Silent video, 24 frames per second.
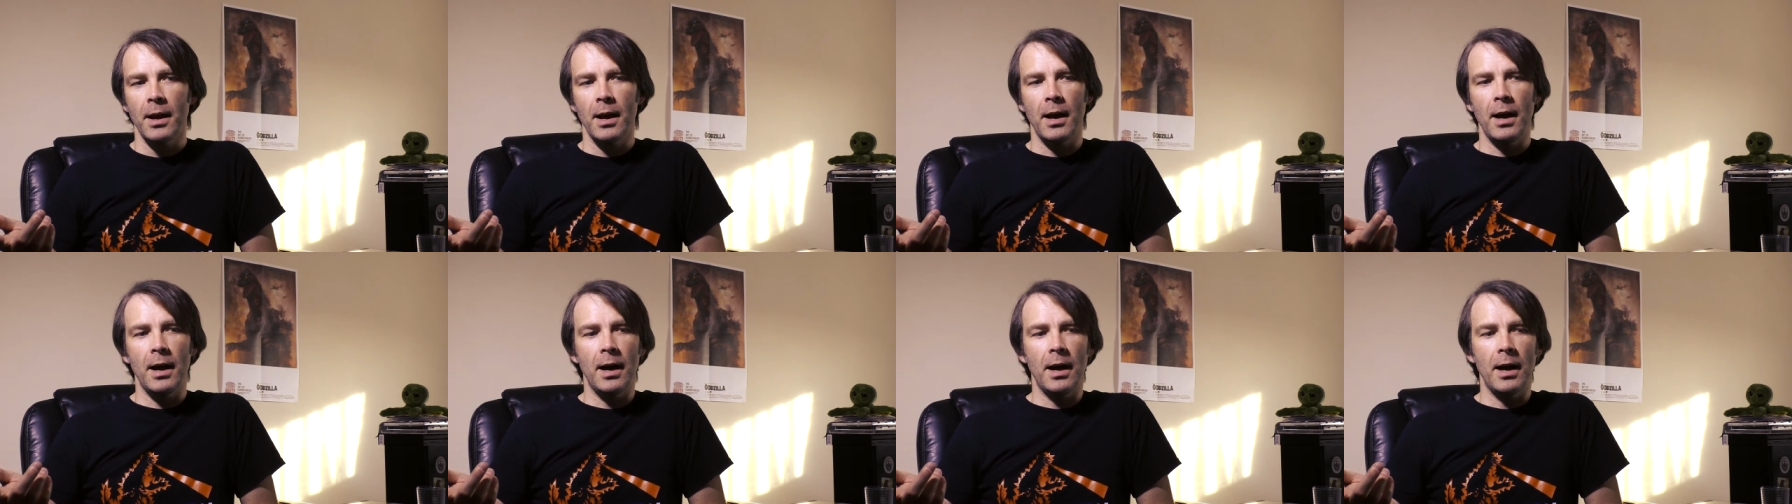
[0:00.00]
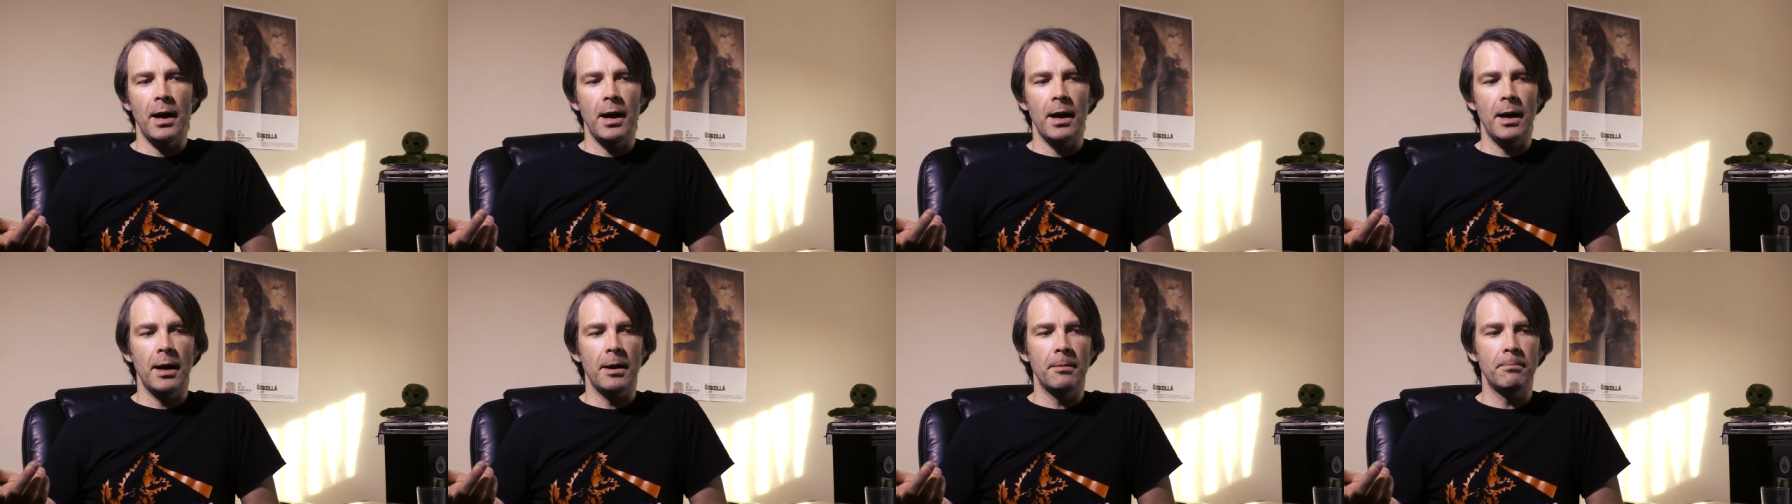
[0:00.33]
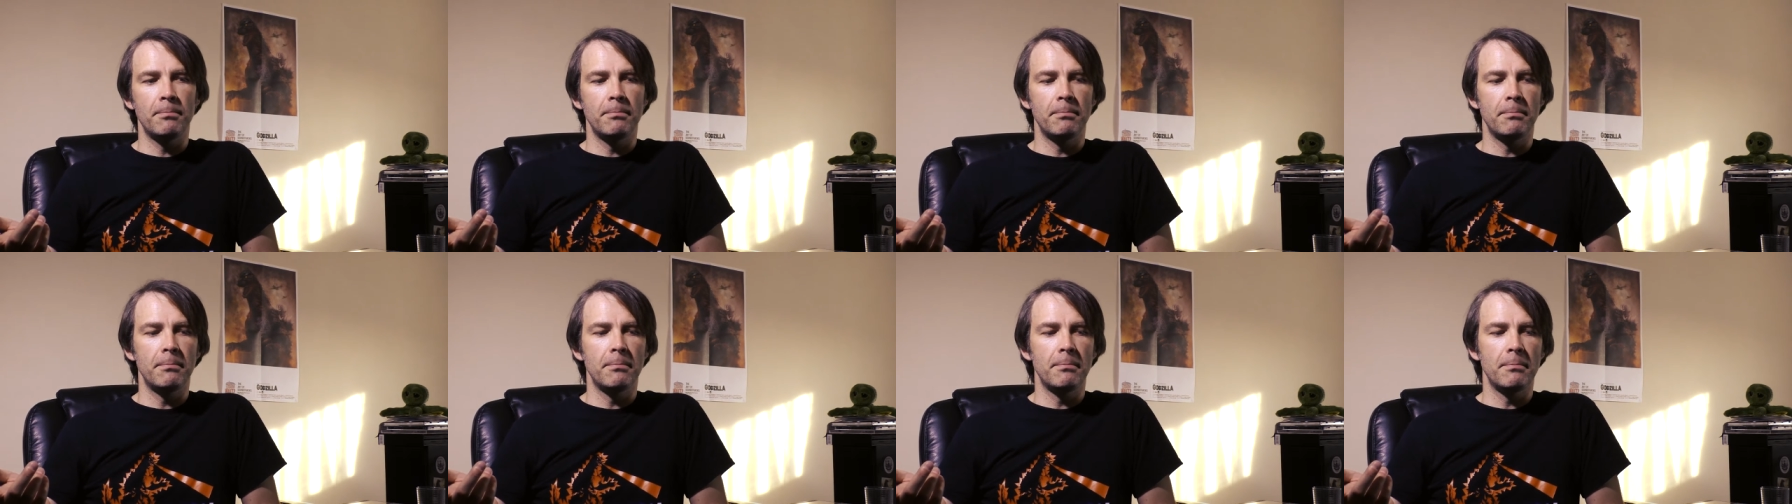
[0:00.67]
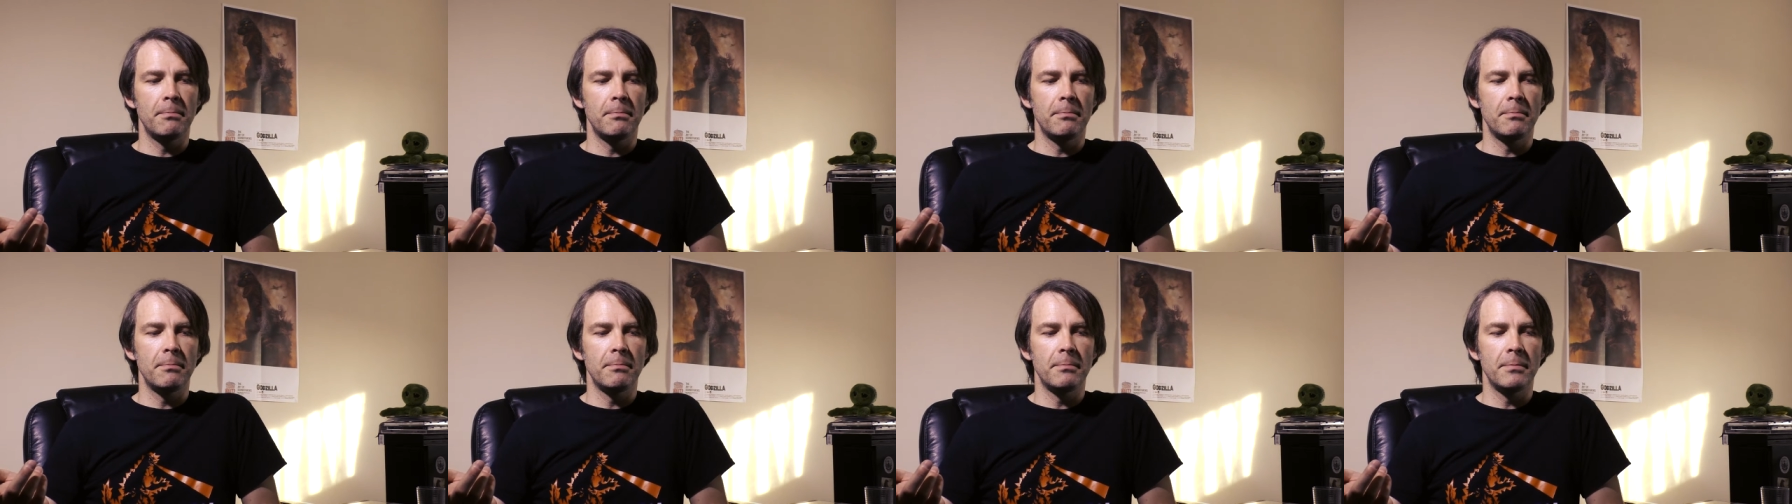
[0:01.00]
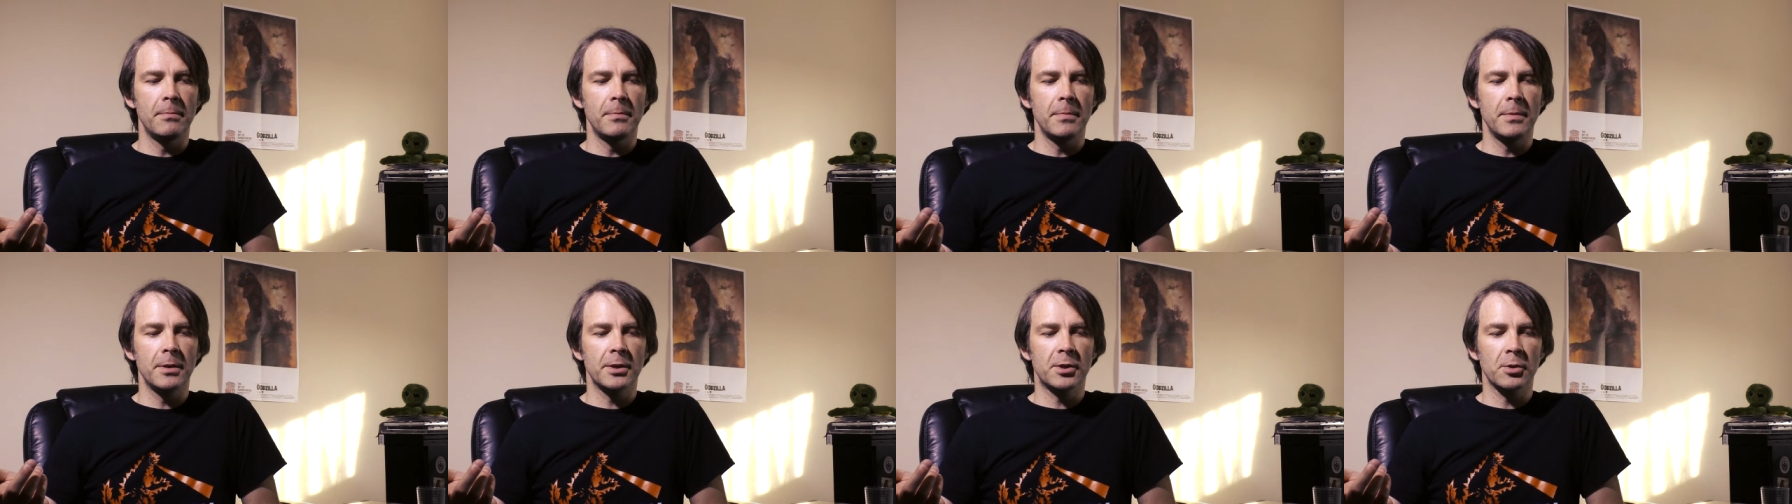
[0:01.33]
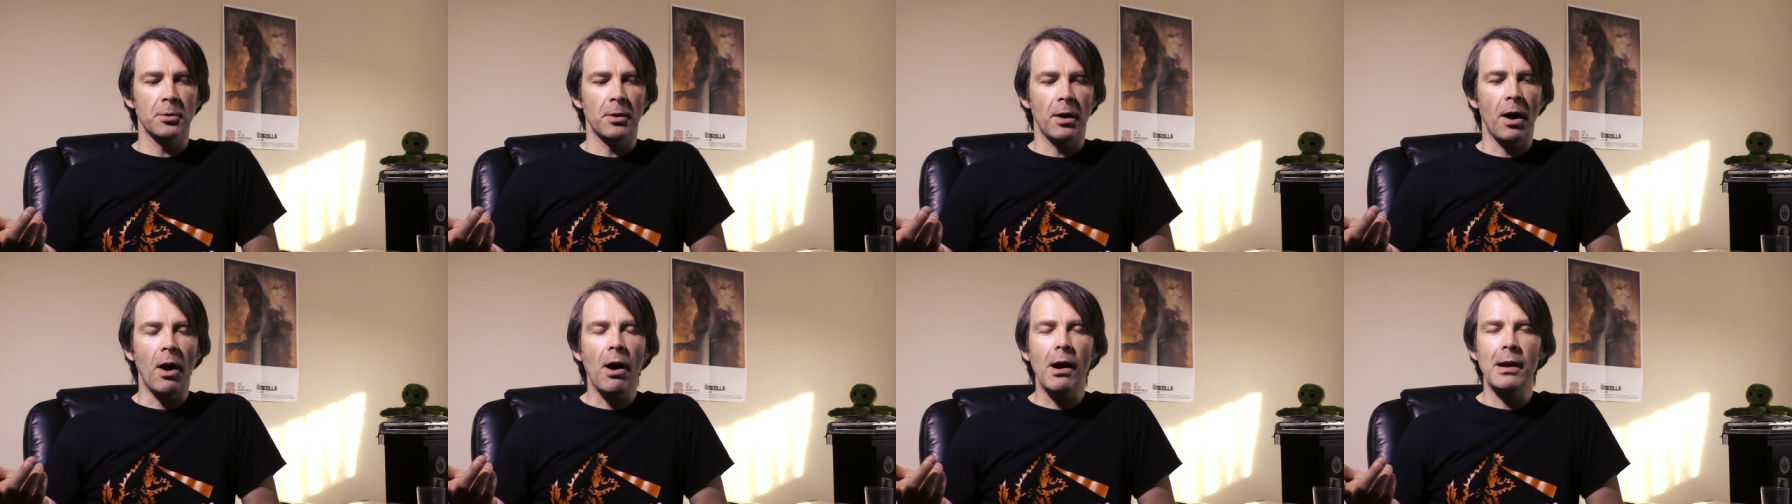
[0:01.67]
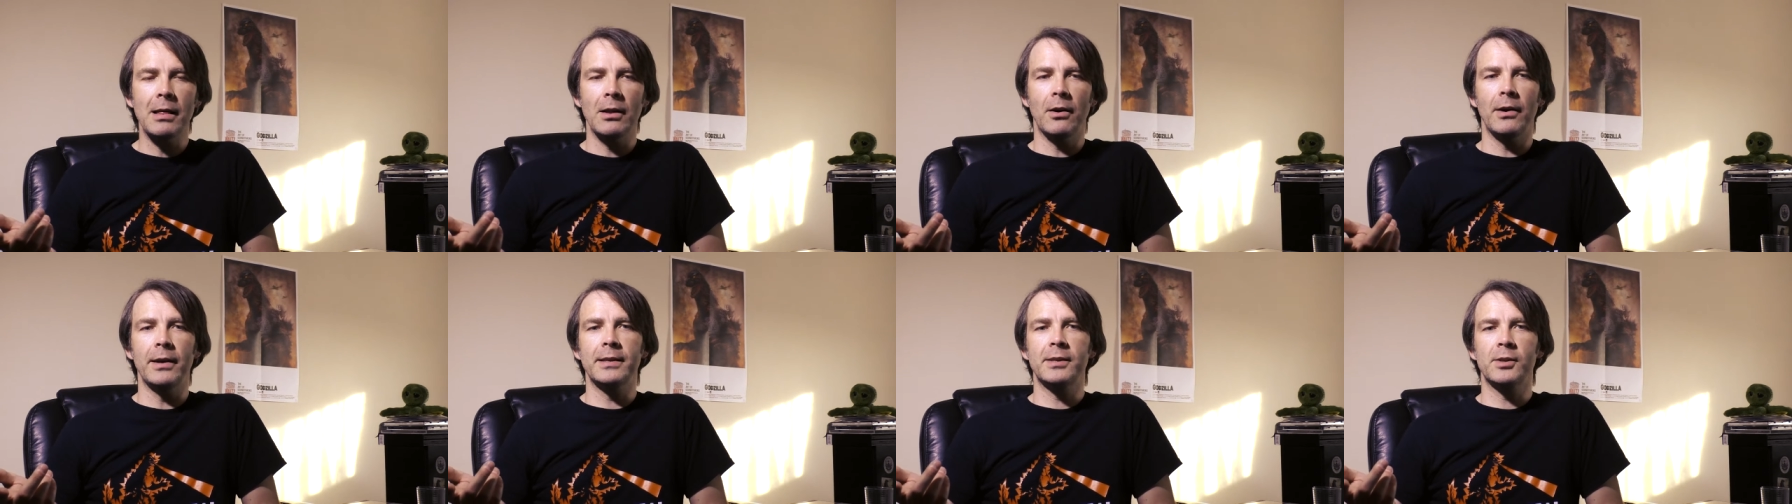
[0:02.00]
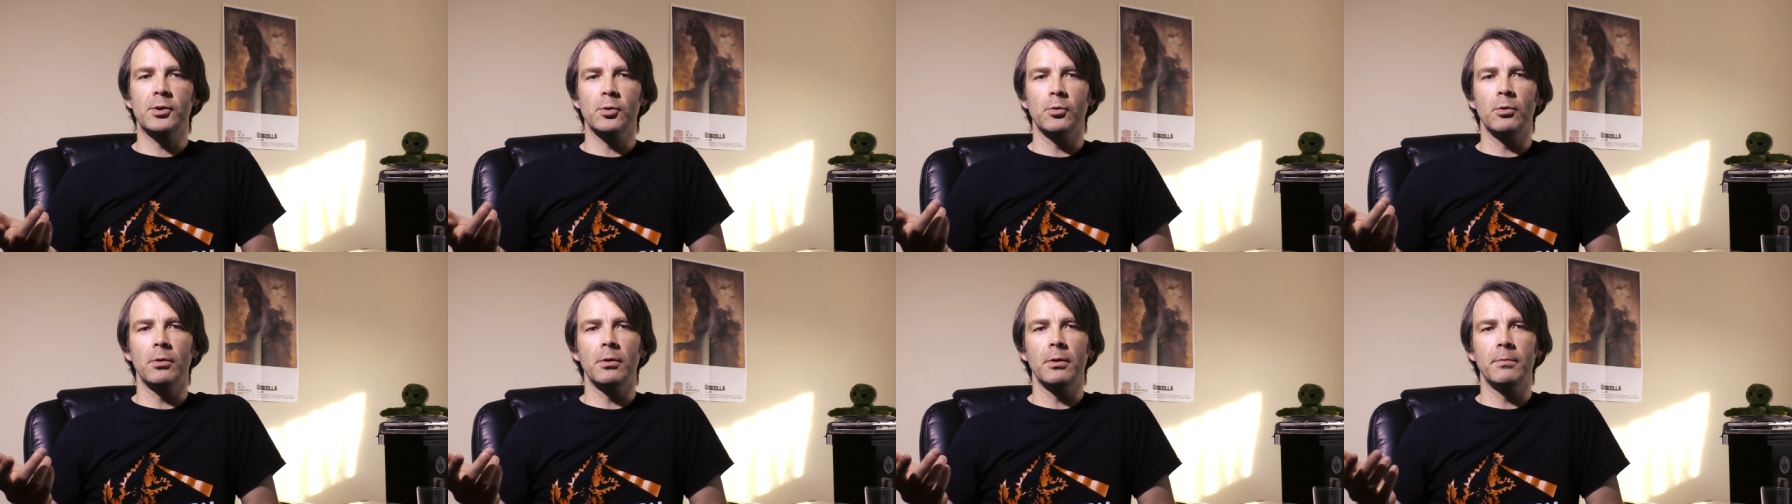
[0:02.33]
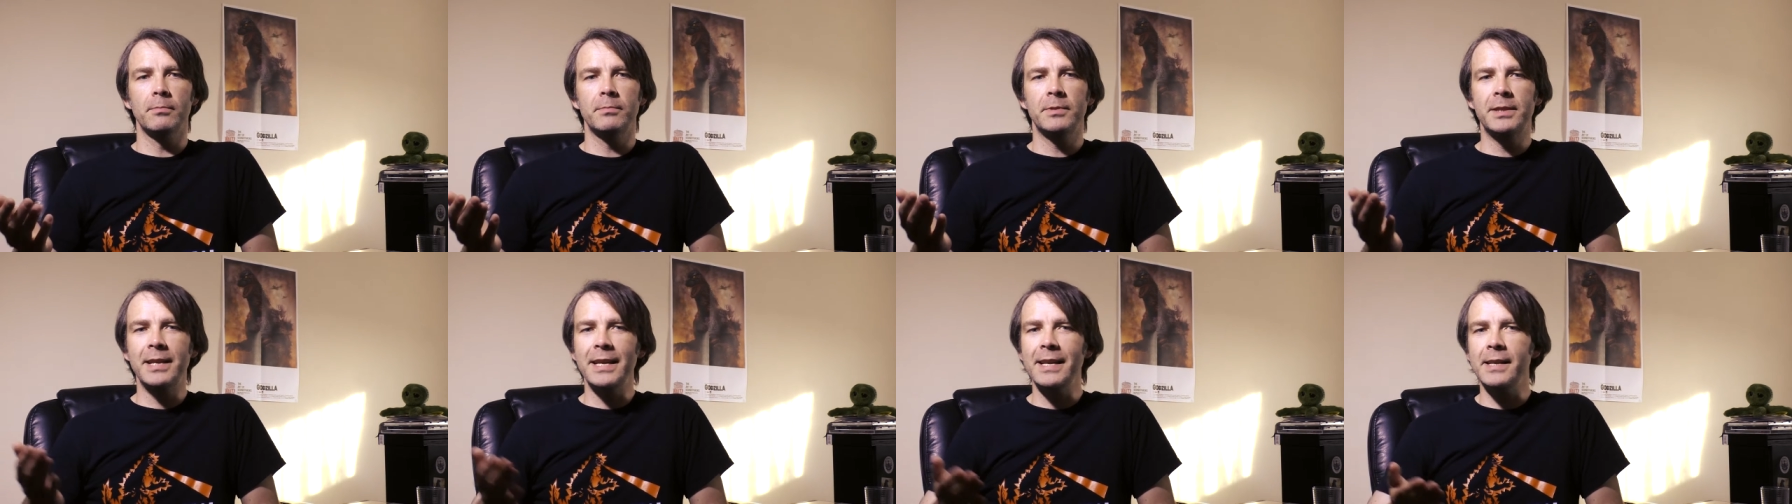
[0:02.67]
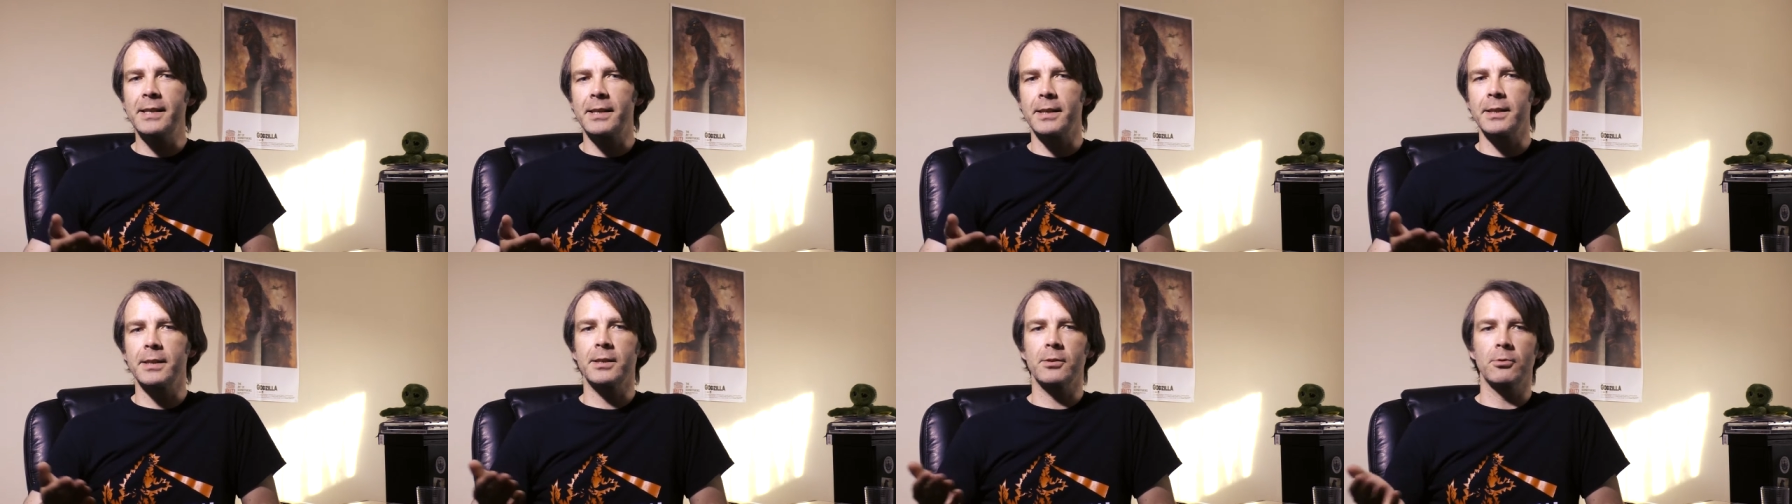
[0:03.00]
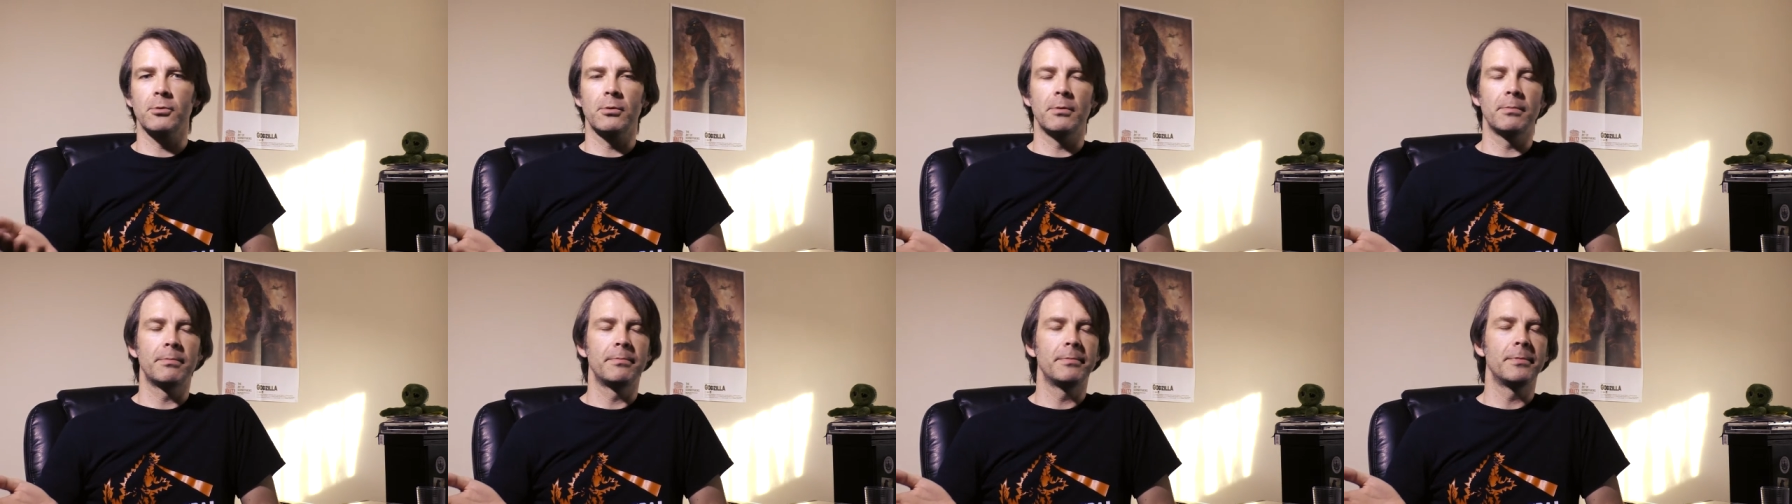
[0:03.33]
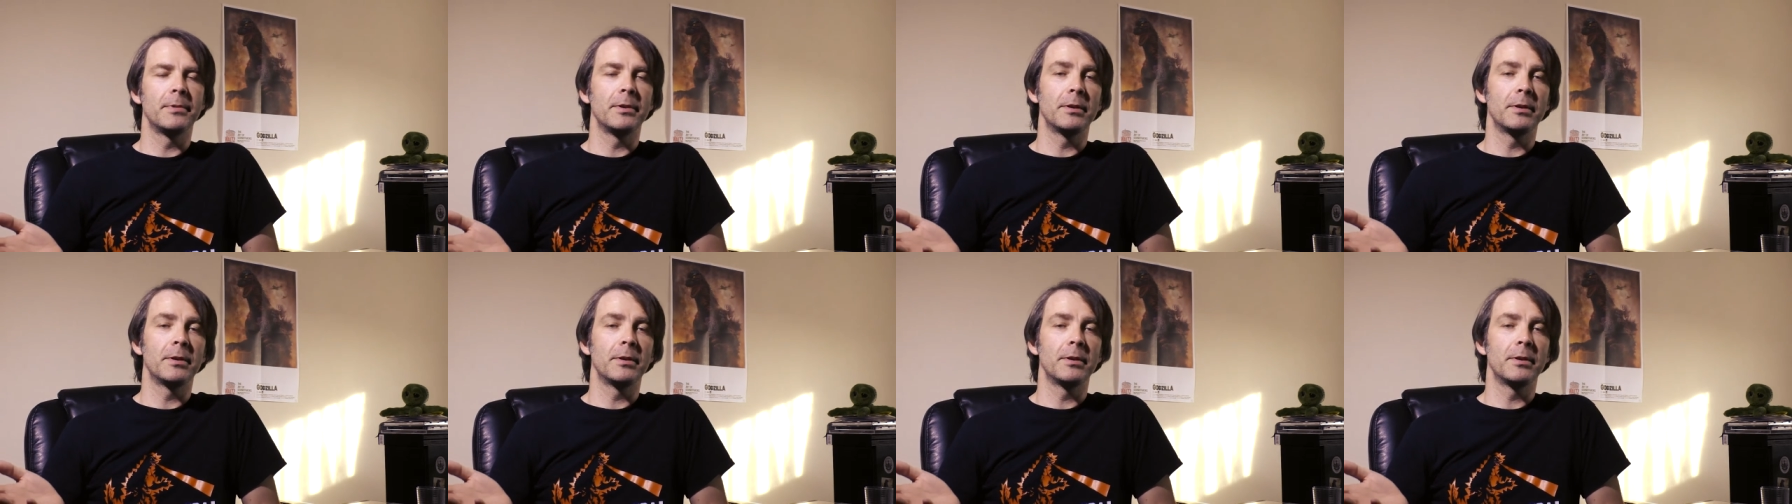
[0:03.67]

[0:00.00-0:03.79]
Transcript: sort of highlights or teasers or